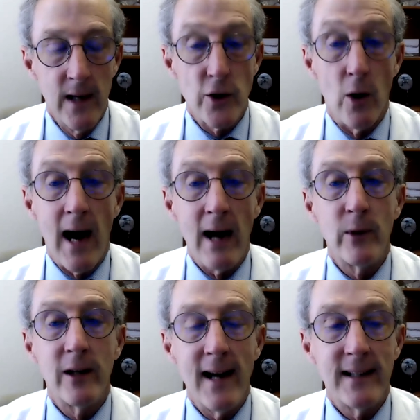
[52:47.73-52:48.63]
So I
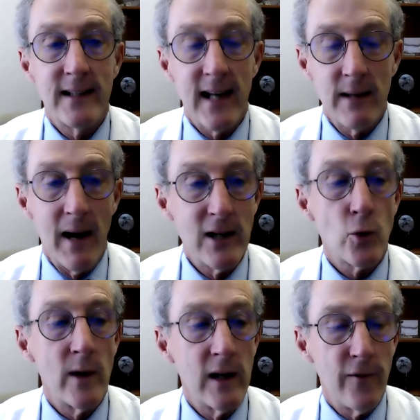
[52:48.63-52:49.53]
would like to take my
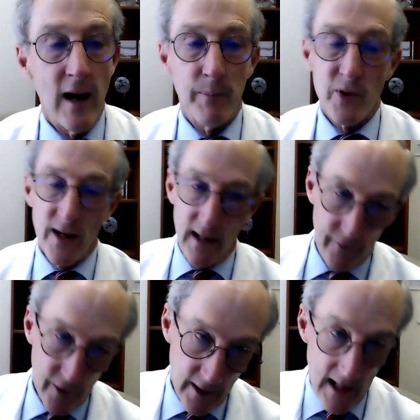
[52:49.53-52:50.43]
25%
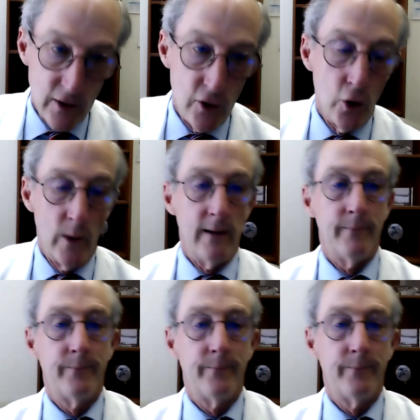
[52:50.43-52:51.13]
effort and do it.